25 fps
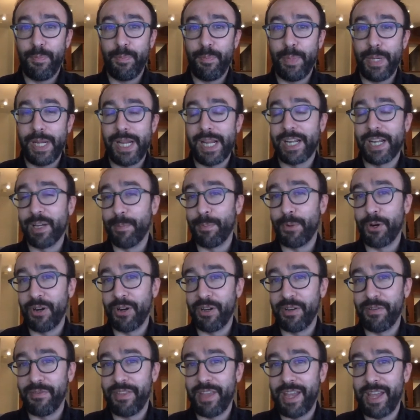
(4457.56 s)
being a
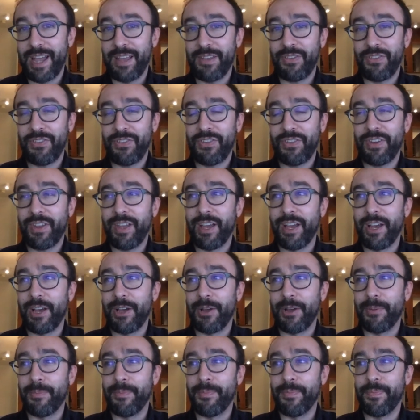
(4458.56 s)
part of that
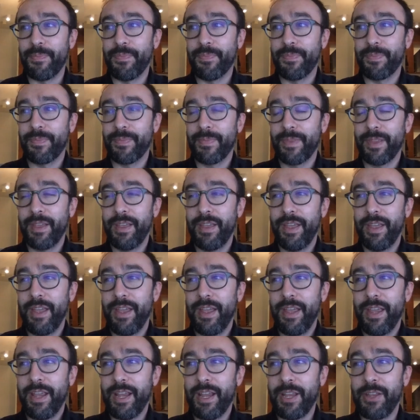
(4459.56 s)
um,
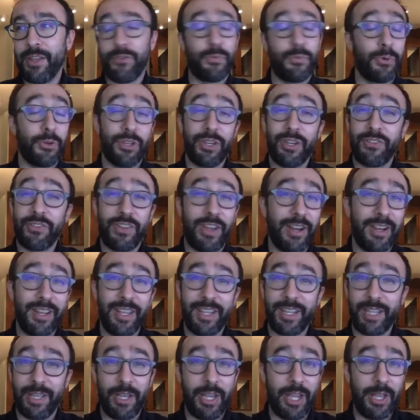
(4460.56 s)
is really
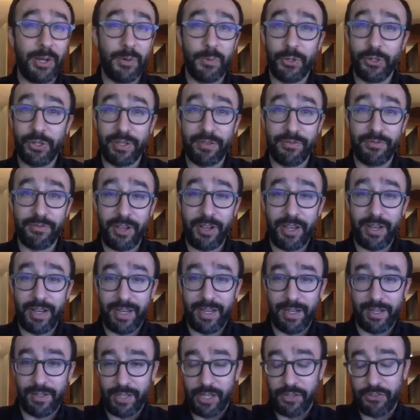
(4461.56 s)
exciting and, really fun.
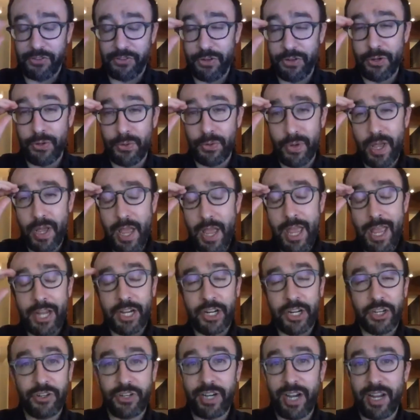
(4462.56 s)
And it lets you
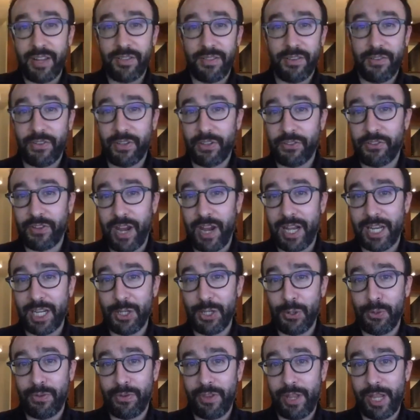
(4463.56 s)
create this exciting
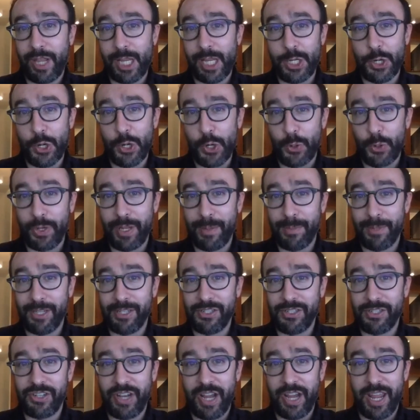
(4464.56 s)
new thing in your own
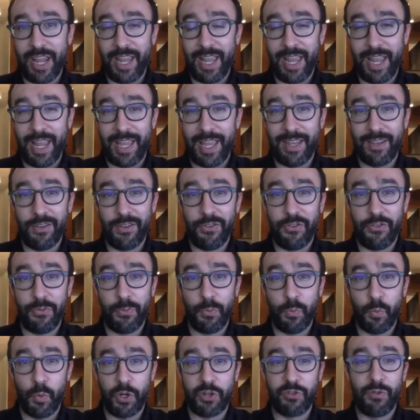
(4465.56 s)
image and, and
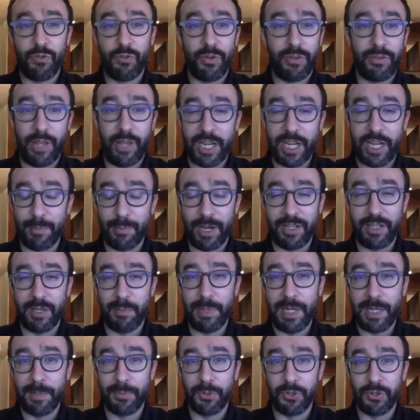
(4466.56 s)
work with like minded
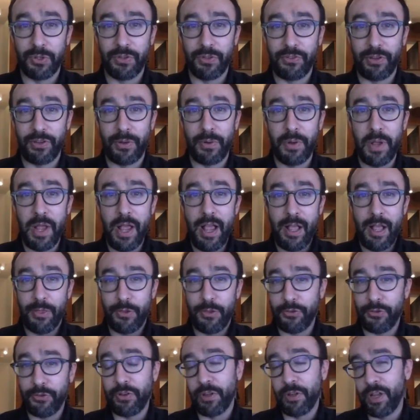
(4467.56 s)
people. And so
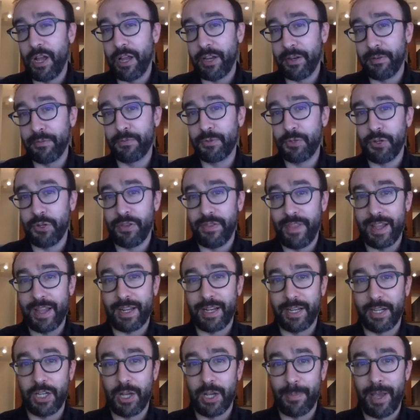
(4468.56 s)
there's a lot of good that
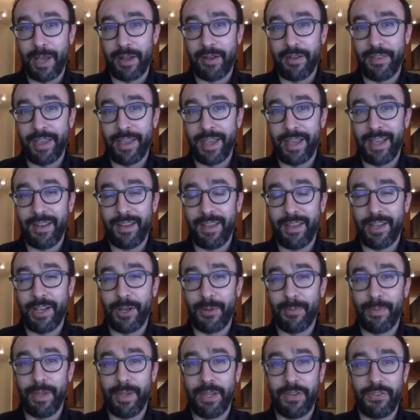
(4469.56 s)
can come out of that.
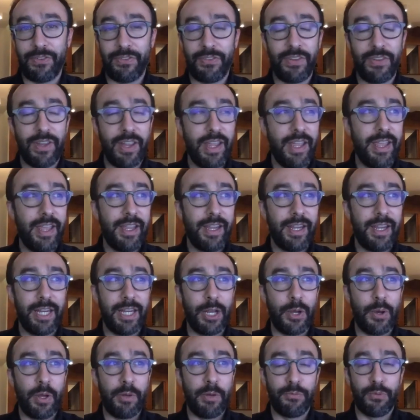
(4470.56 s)
Um, it's, you
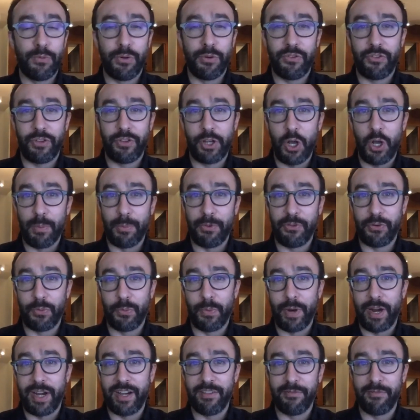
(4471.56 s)
know, unfortunately, almost a
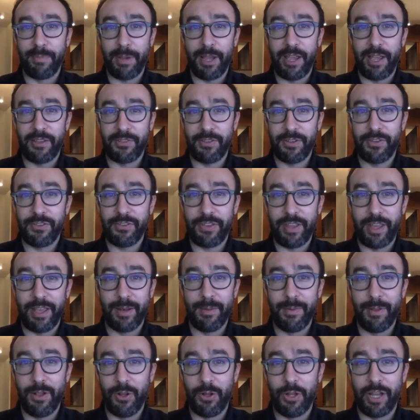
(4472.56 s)
rite of passage that
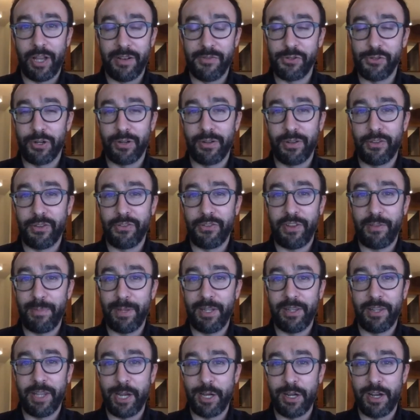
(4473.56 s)
a lot of journalists have
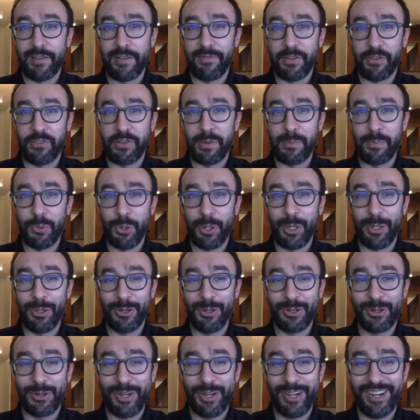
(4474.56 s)
been laid off at some point in
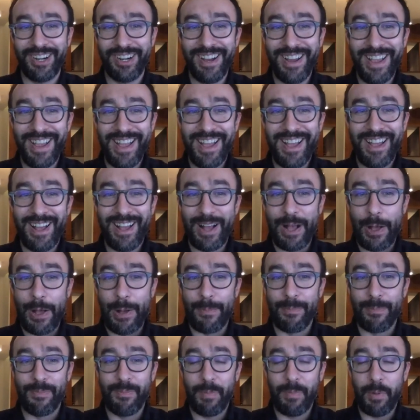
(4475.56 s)
their career.
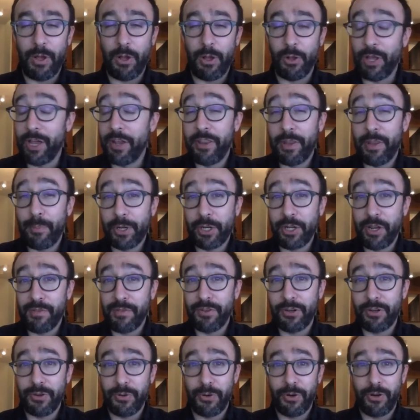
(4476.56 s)
Um, a lot of them
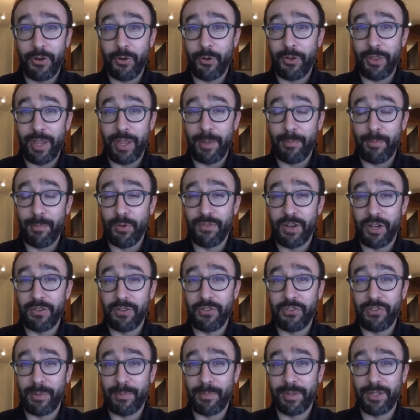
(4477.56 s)
recover or, or they move on
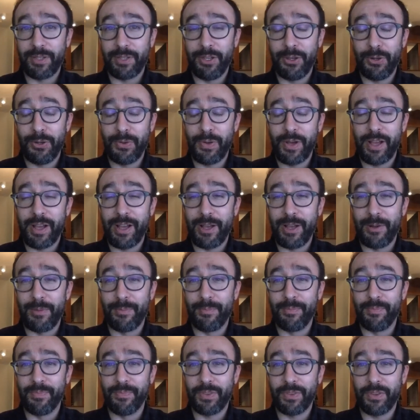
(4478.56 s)
to something new
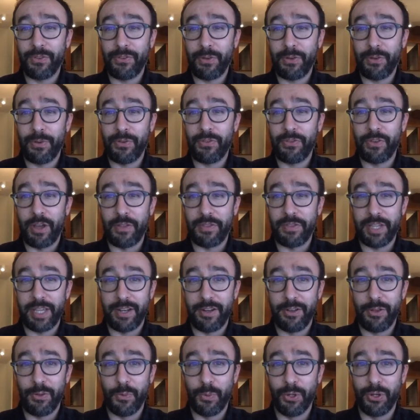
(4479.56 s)
um, so it's not the end
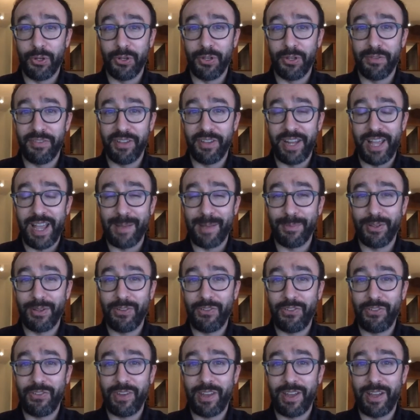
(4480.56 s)
of the world if it
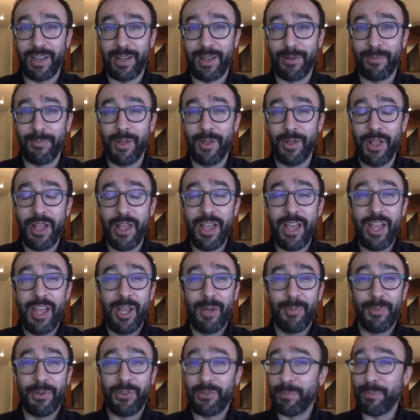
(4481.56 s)
happens. Um,
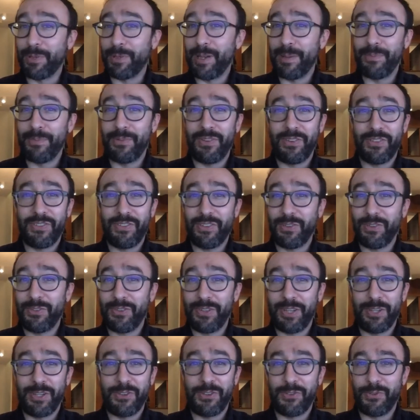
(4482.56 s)
but sometimes it's just
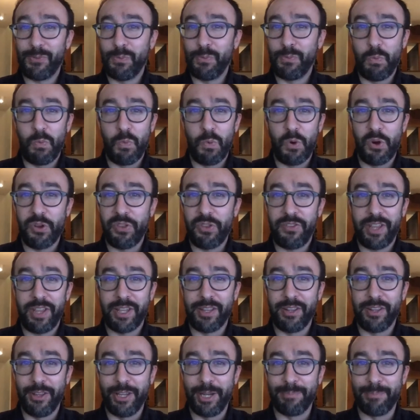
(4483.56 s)
it's worth
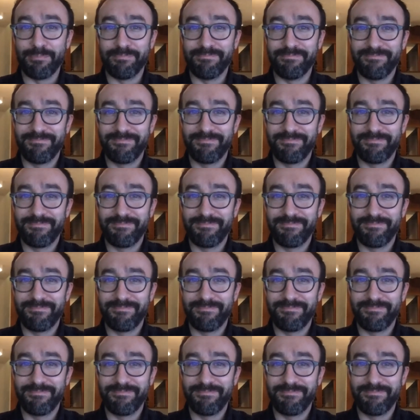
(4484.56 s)
taking the leap.